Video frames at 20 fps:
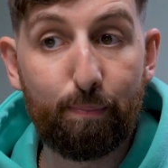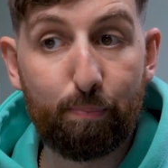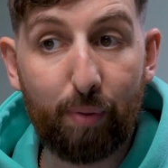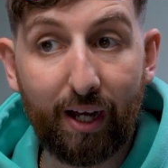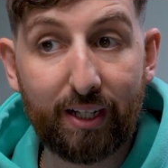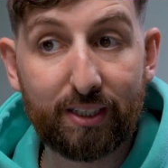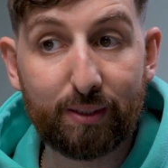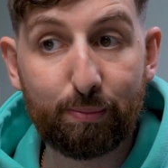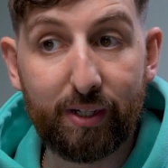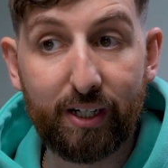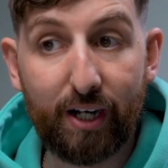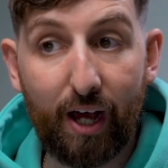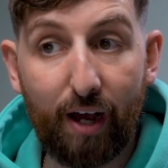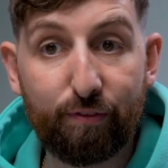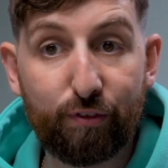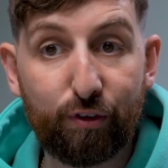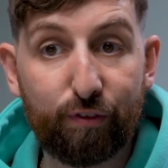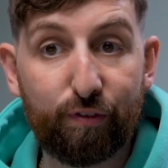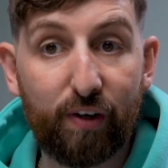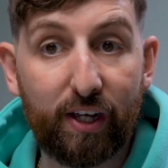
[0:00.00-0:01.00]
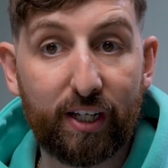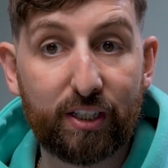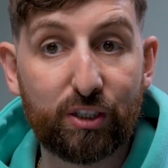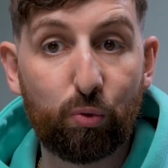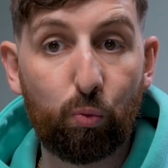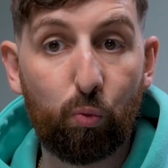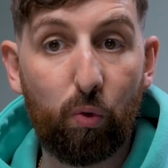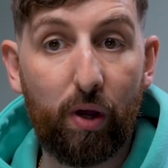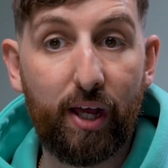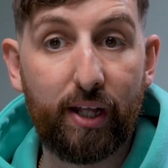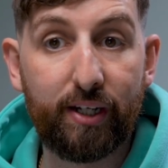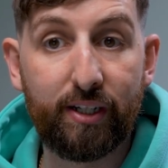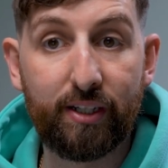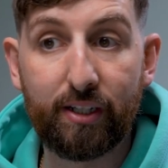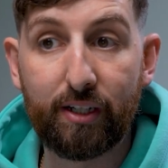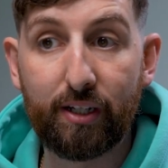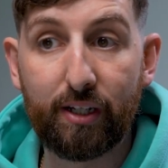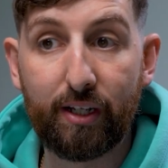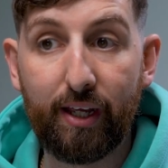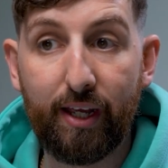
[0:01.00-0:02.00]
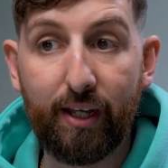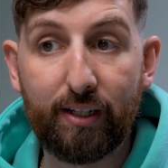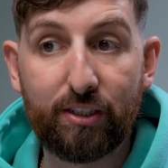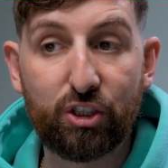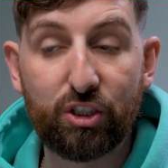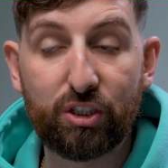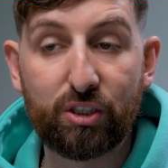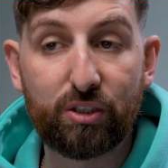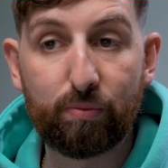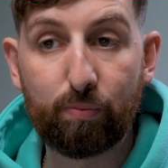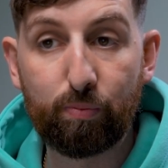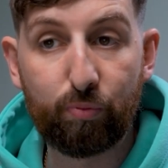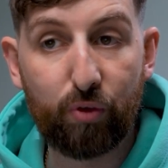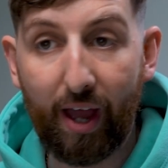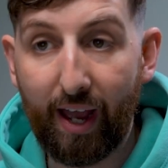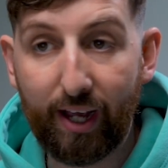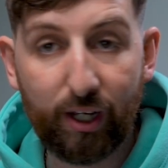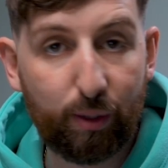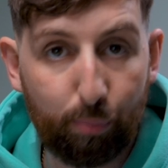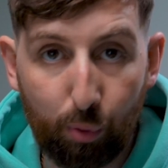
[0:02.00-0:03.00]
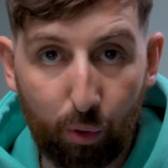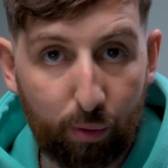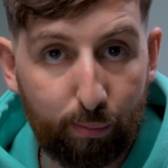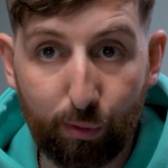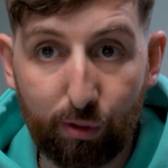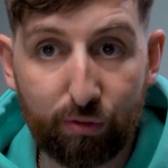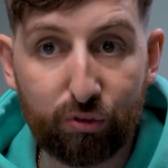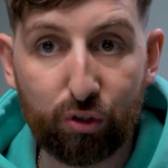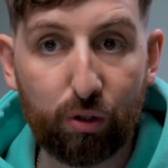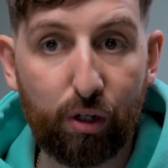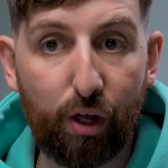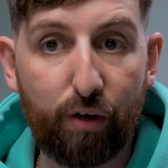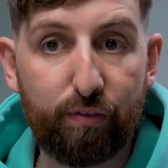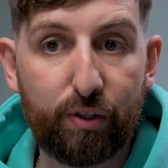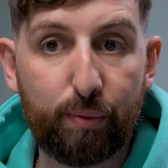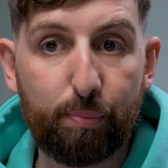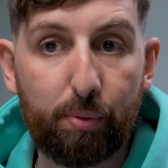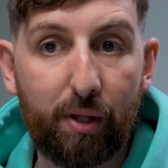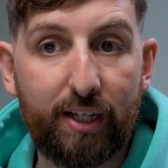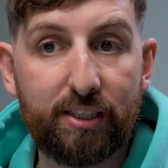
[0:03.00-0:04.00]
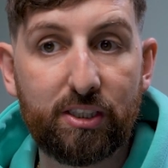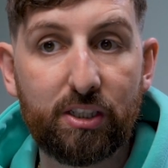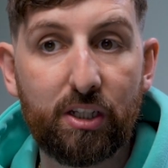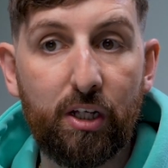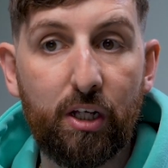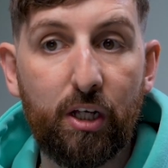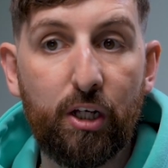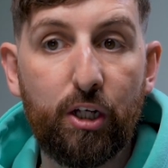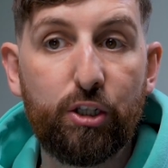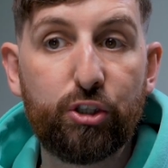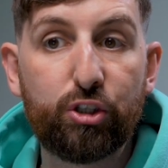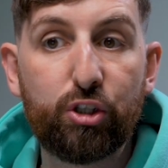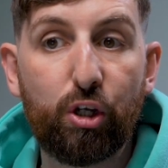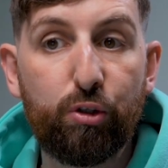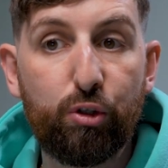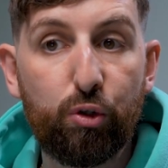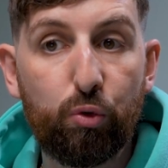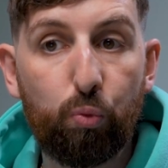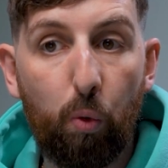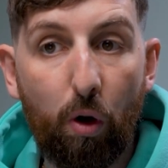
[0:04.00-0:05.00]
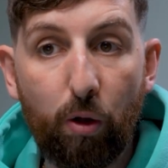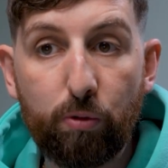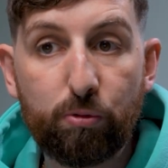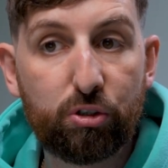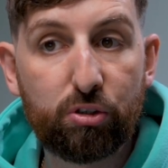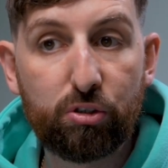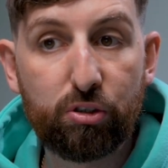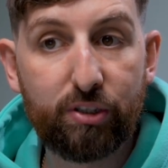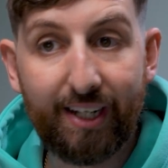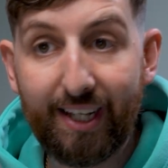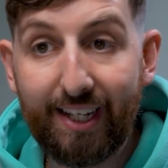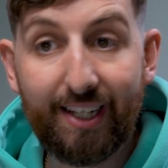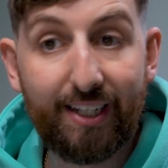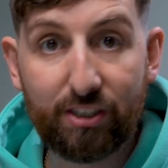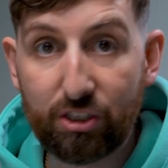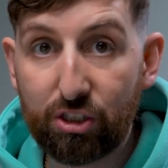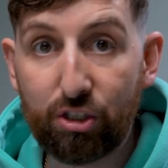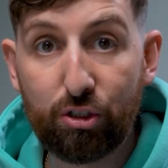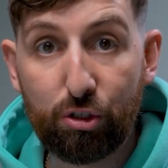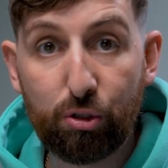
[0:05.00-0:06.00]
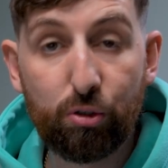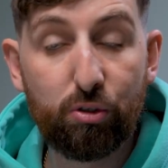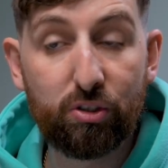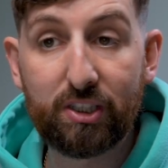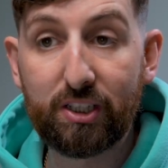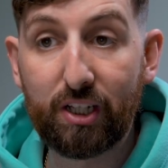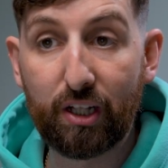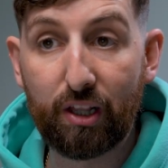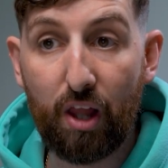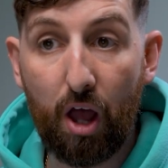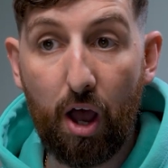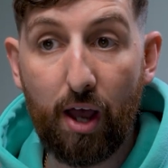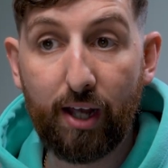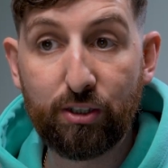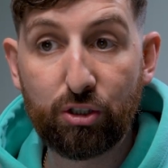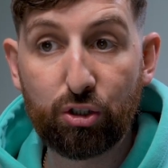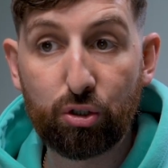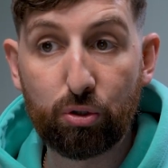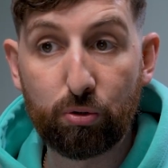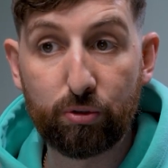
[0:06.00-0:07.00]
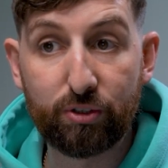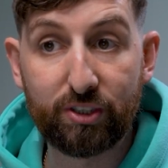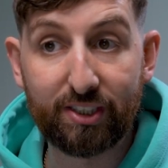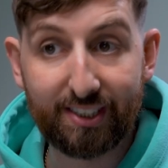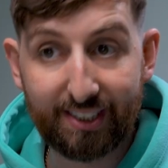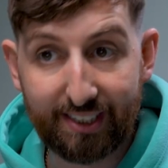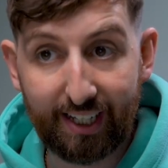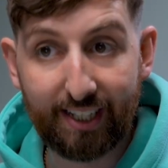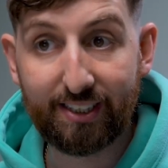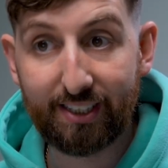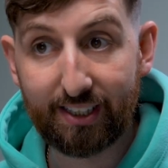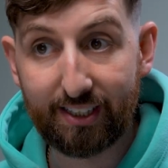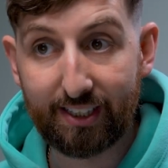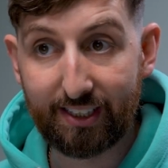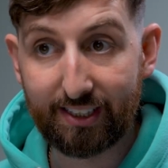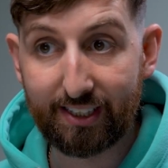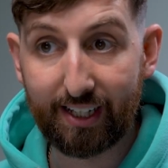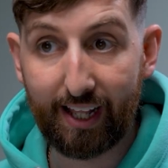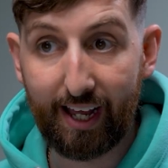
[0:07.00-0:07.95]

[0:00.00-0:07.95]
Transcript: bugs me in After Effects when it just, the anchor point moves all over the place. So you won't need to use the align tool to center these